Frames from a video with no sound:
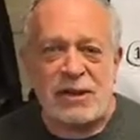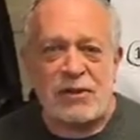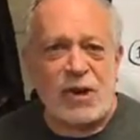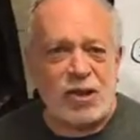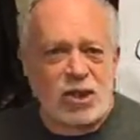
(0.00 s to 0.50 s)

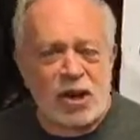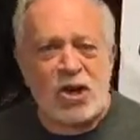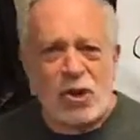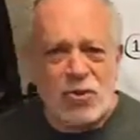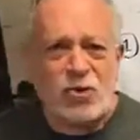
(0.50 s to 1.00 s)
Russians, are
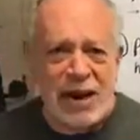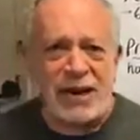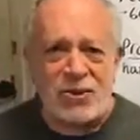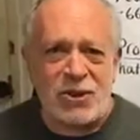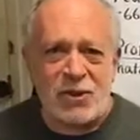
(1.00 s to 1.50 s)
you trying
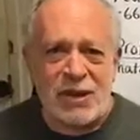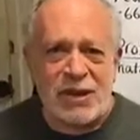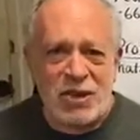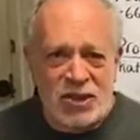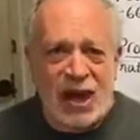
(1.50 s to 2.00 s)
to
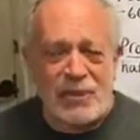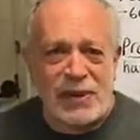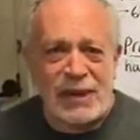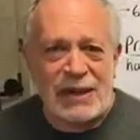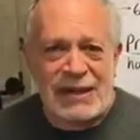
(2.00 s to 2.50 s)
stop
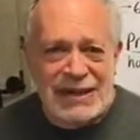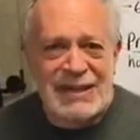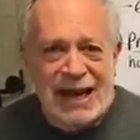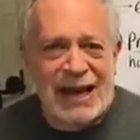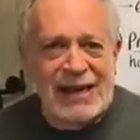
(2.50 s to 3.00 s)
this
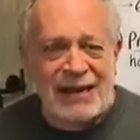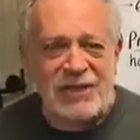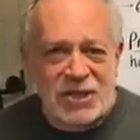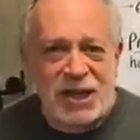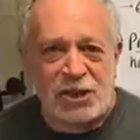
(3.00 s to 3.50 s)
kind of
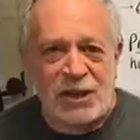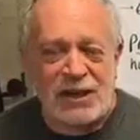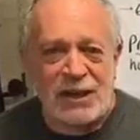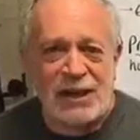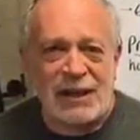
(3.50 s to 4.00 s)

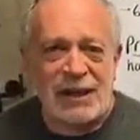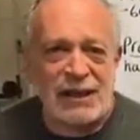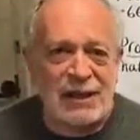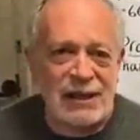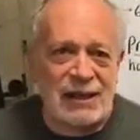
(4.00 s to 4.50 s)
discussion?
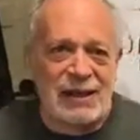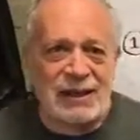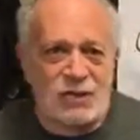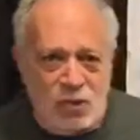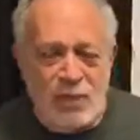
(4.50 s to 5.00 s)

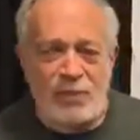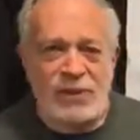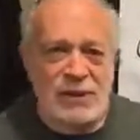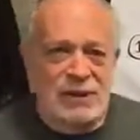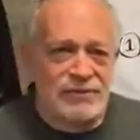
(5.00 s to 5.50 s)
Trump?
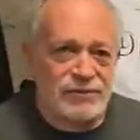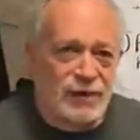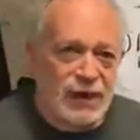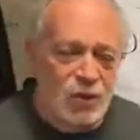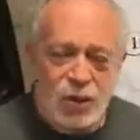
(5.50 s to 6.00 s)

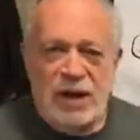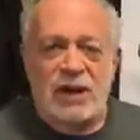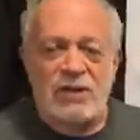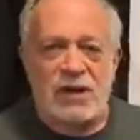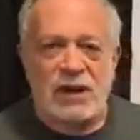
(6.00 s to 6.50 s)
We're going to
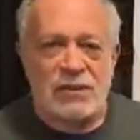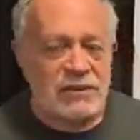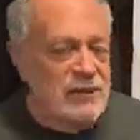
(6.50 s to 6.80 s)
continue.